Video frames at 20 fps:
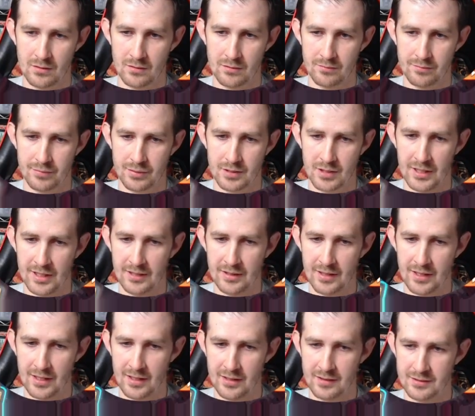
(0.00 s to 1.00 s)
Play
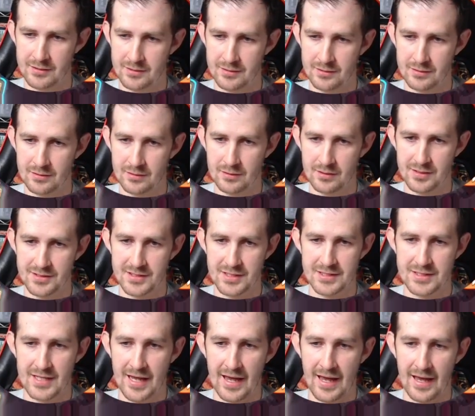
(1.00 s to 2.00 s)
land. Let's
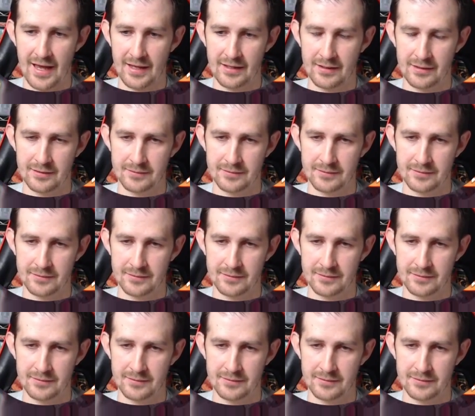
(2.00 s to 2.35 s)
attack.